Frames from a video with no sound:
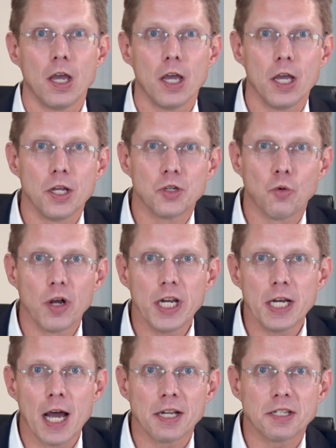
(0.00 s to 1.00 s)
In
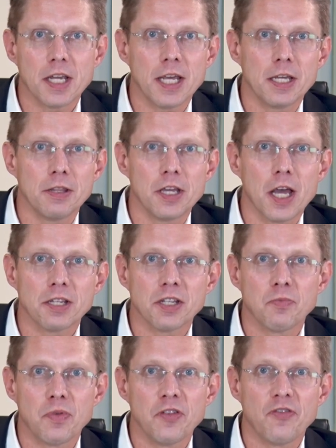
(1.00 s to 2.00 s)
2019, the
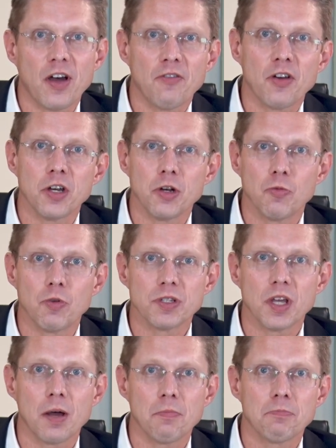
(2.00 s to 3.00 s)
S&P 500 was
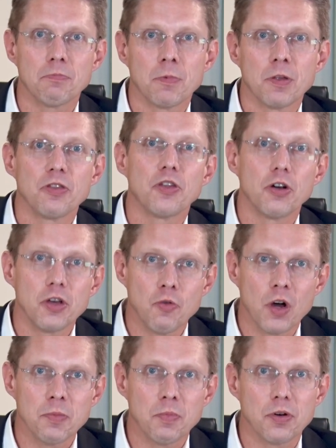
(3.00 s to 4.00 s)
up
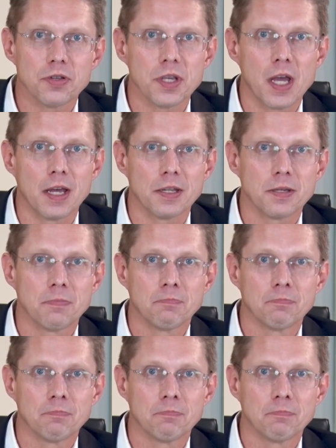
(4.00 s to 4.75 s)
31%.